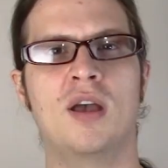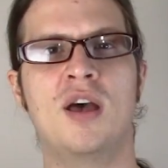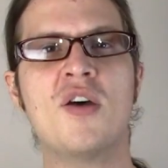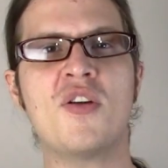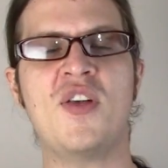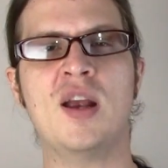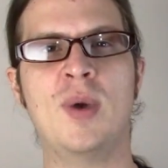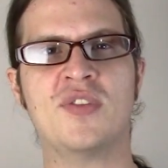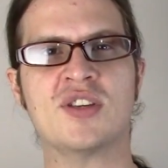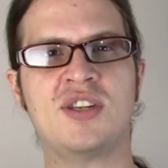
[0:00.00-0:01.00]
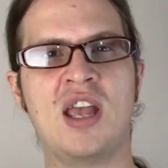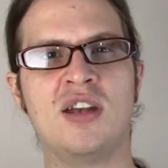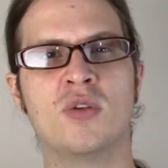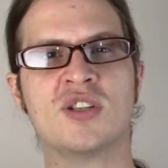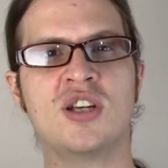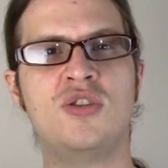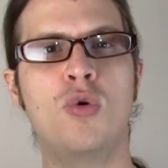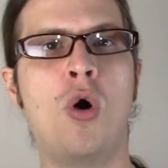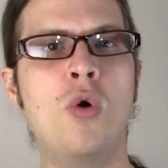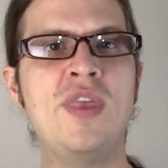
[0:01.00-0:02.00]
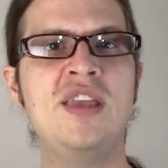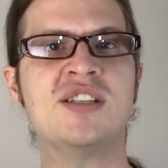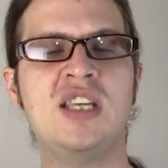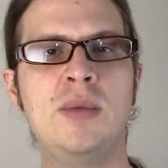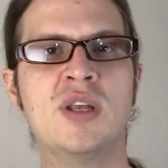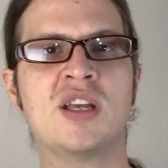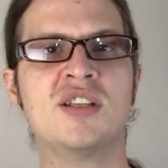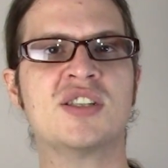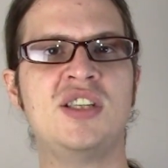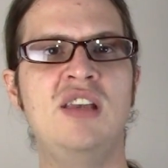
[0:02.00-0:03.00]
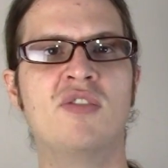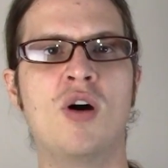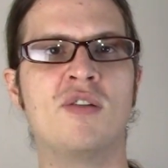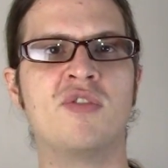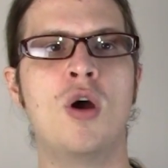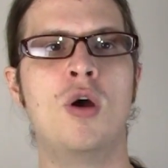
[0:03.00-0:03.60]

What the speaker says: Another thing about this, Daniel, is that you only seem to conceive of